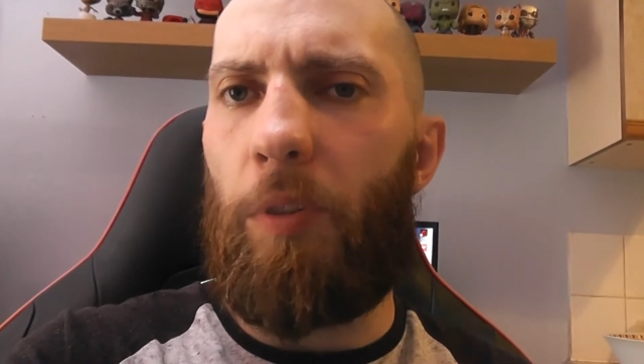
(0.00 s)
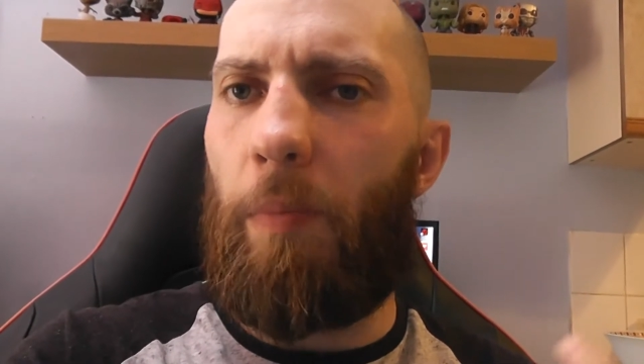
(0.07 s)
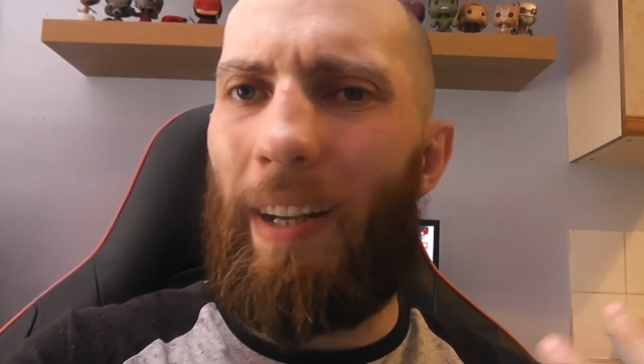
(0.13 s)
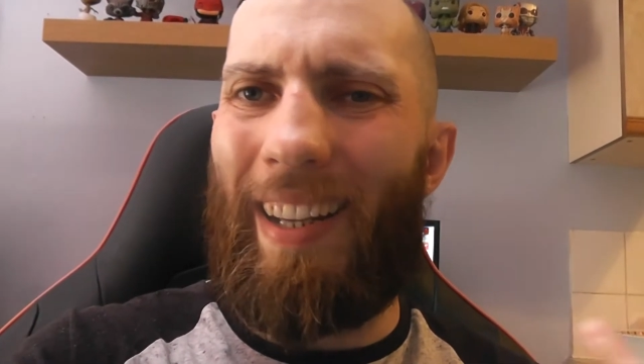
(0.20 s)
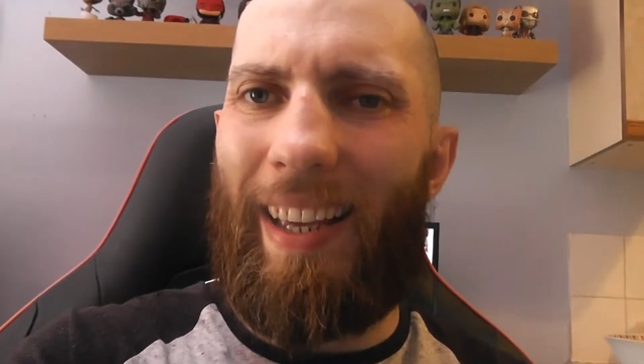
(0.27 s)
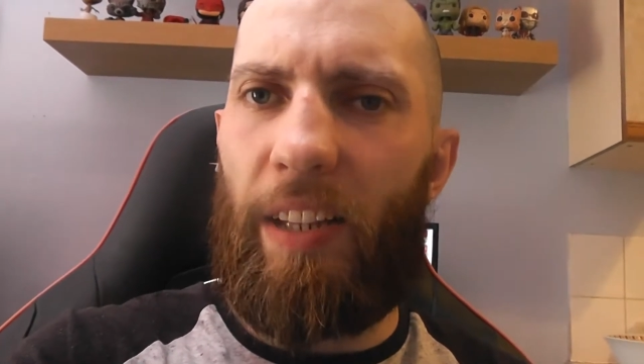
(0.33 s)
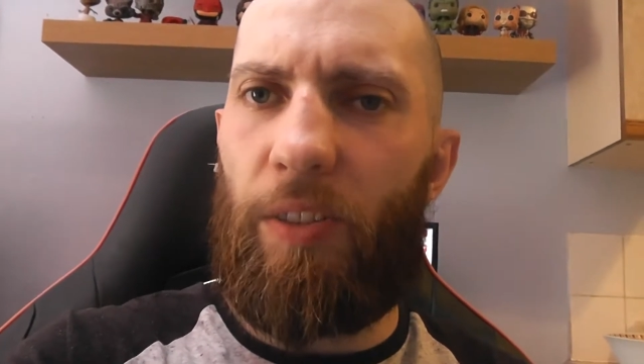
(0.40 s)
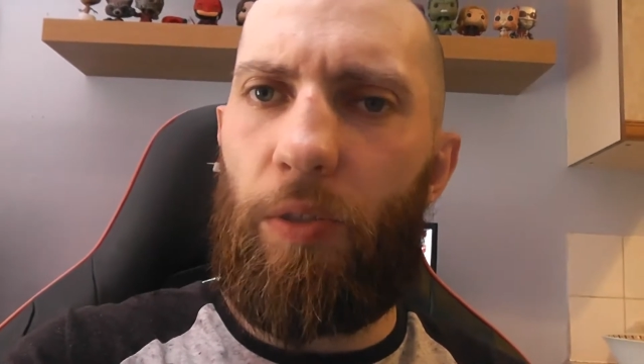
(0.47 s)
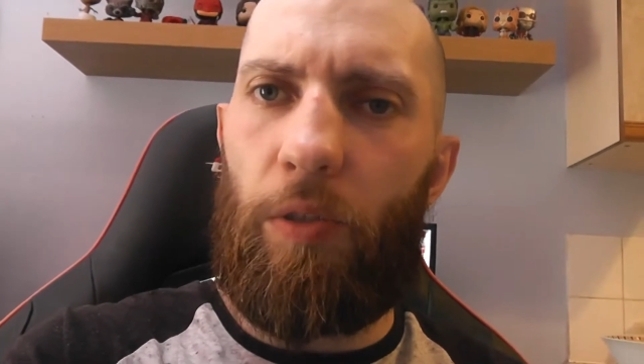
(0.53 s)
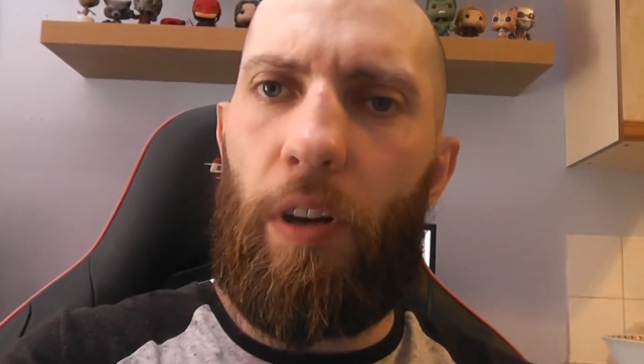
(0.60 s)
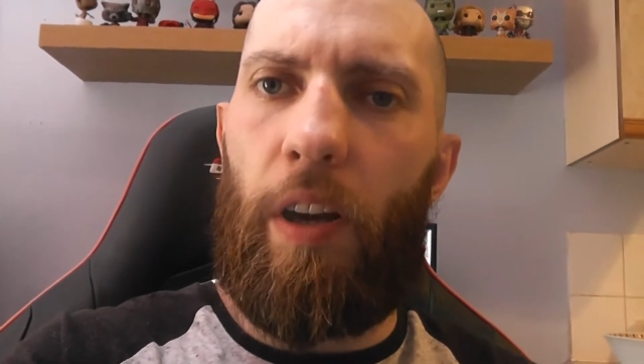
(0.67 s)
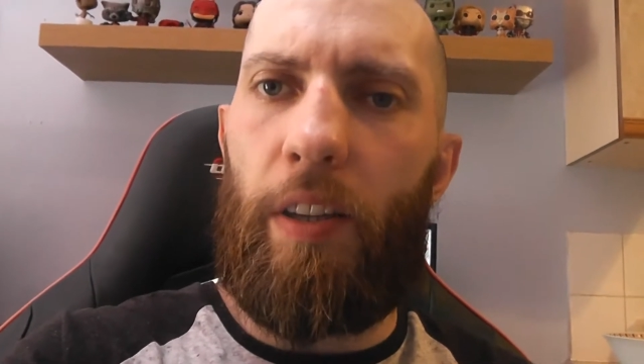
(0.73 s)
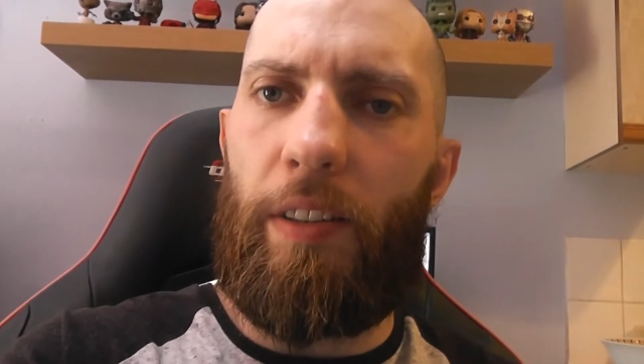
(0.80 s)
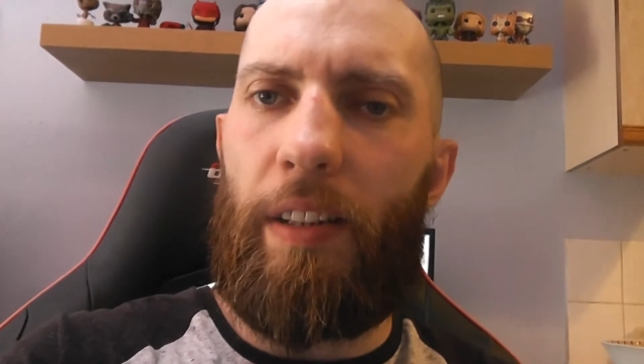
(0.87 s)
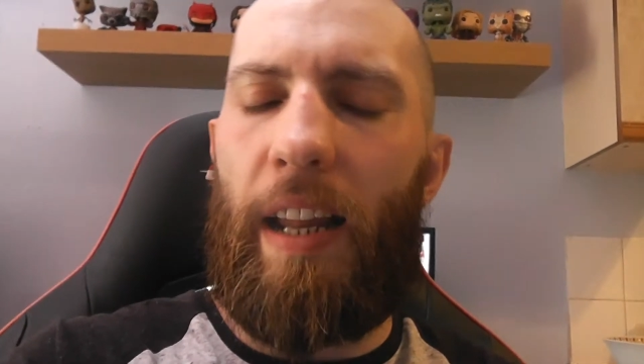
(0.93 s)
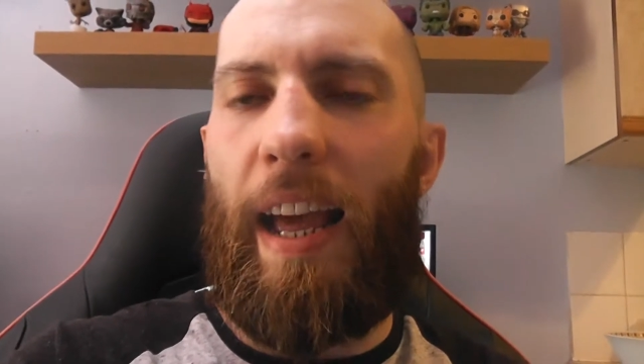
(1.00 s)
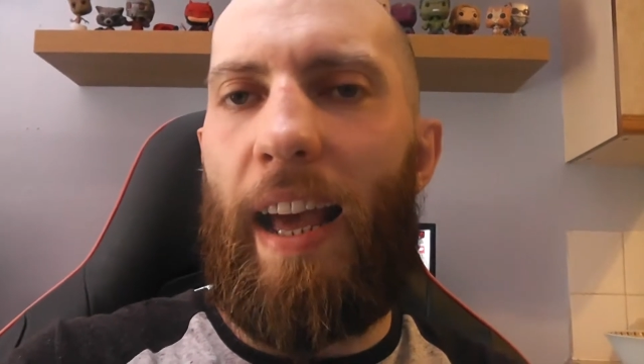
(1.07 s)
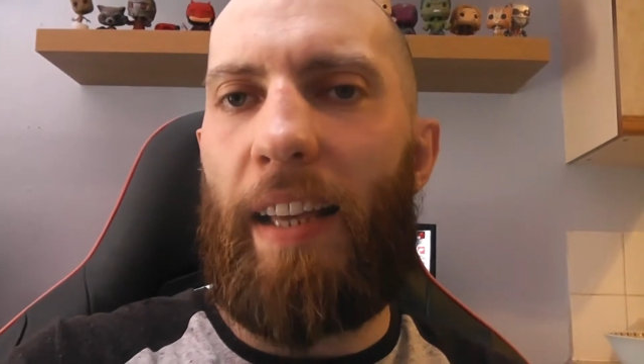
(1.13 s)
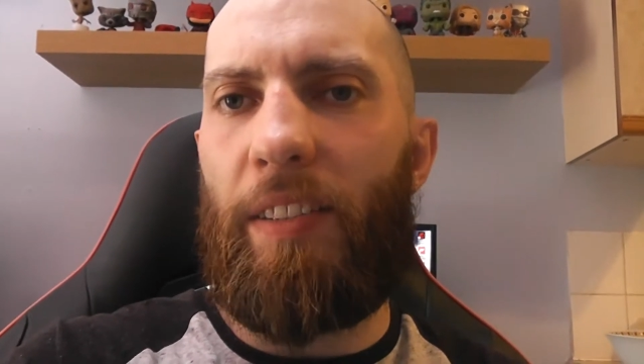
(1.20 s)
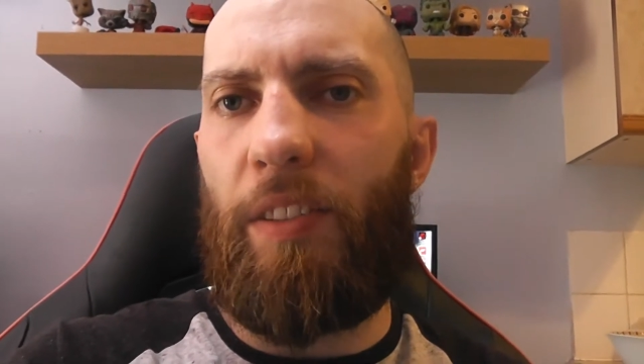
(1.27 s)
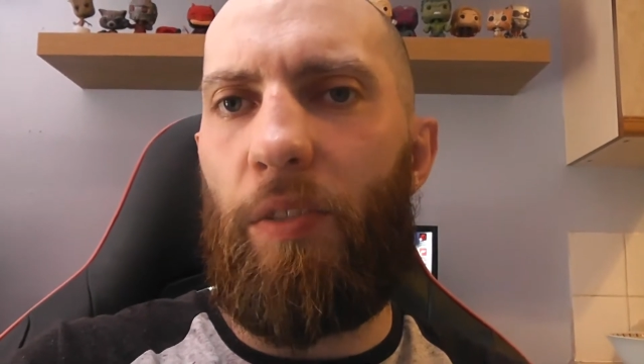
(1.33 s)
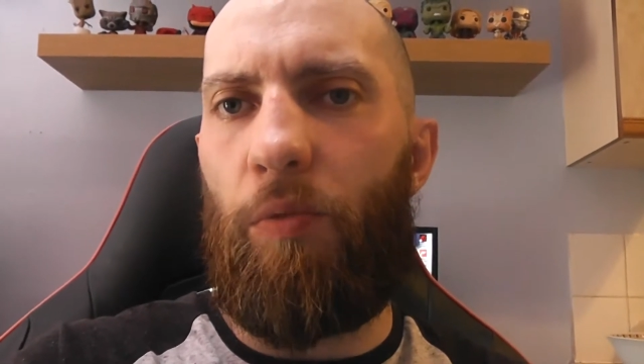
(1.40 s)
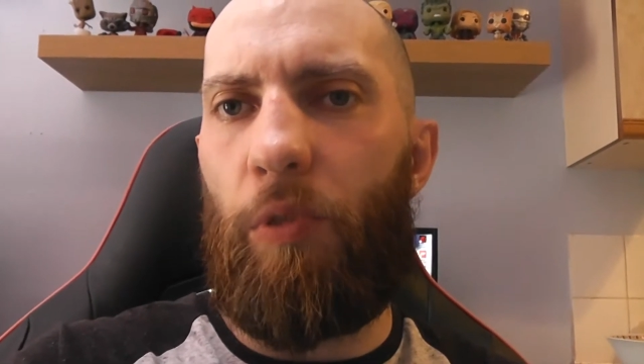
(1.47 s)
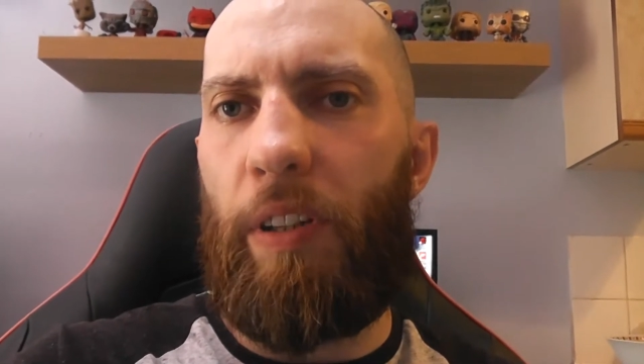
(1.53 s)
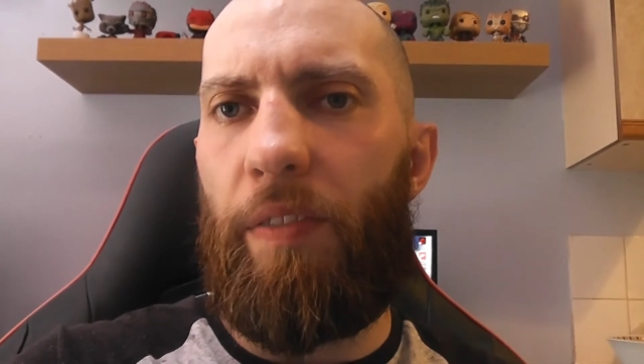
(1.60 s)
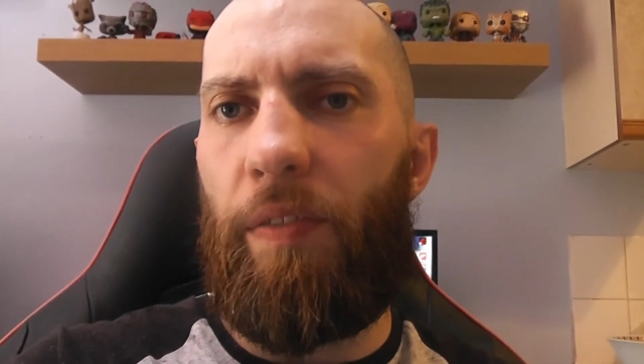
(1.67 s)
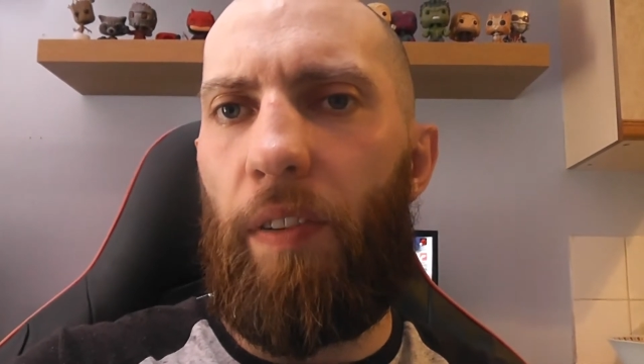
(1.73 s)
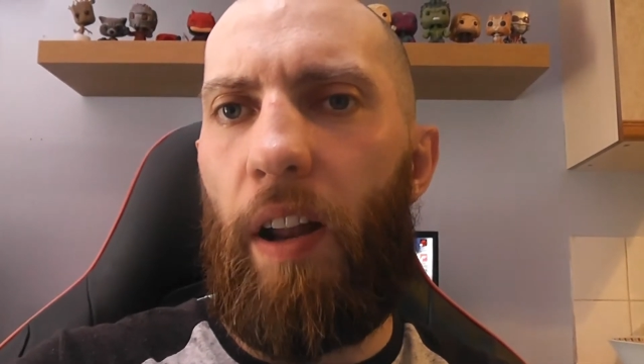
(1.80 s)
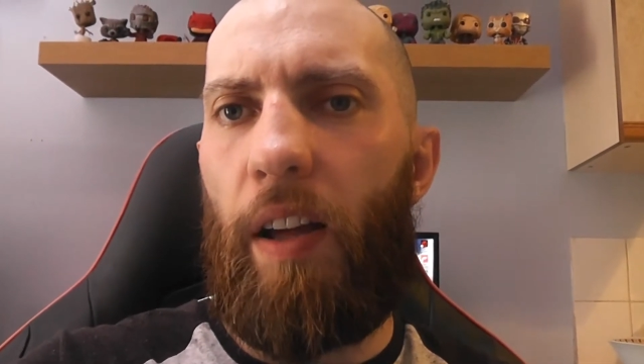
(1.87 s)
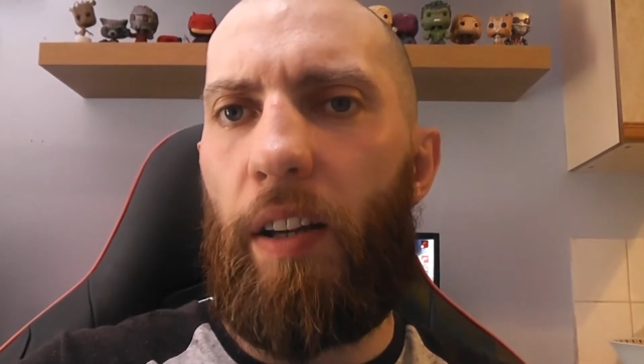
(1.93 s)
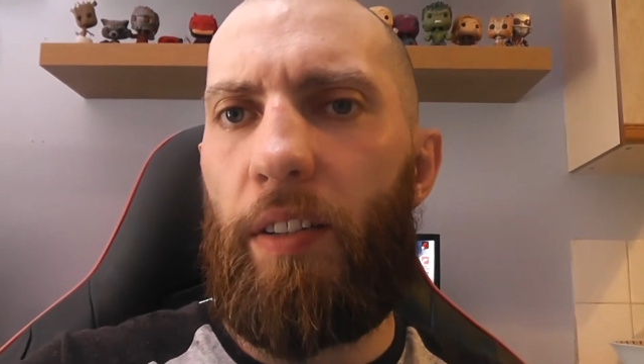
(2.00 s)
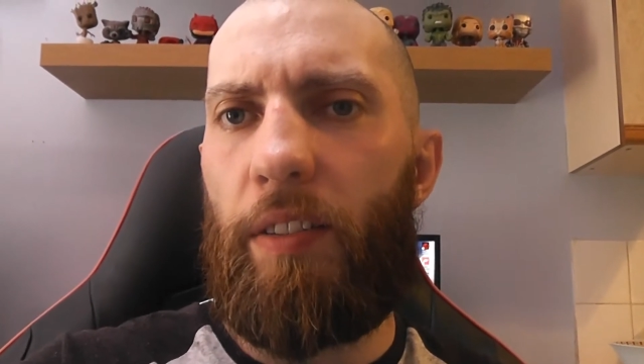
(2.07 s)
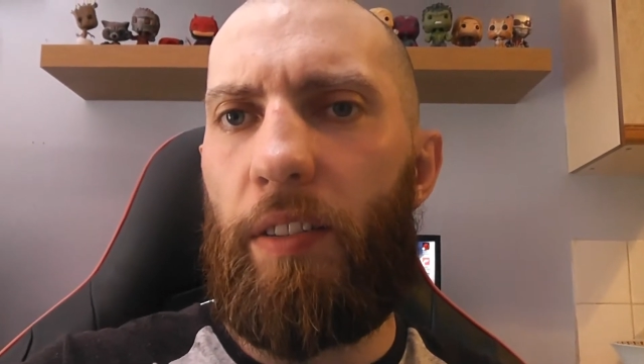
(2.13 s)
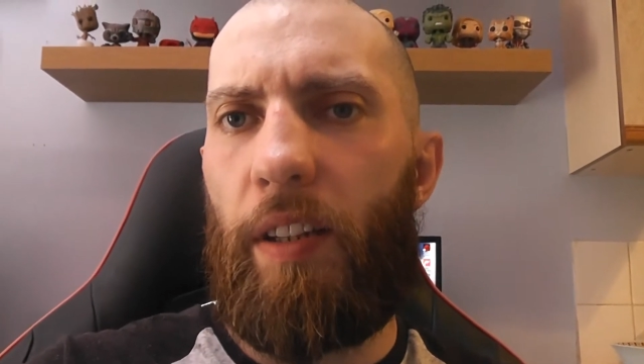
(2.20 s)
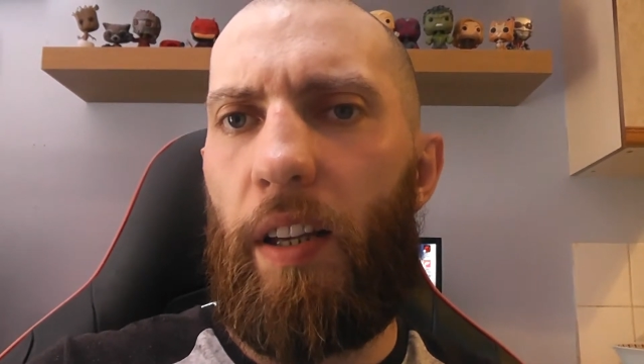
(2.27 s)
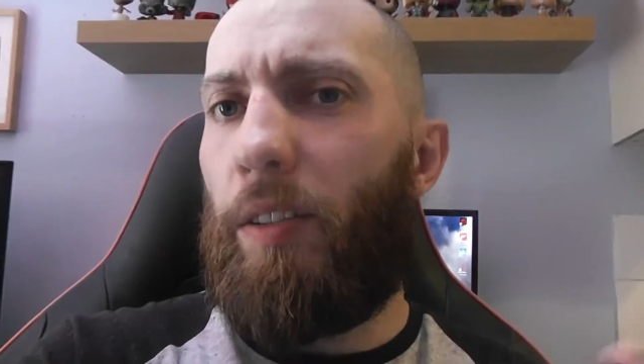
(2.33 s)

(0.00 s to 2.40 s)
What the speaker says: to my gastritis and acid reflux.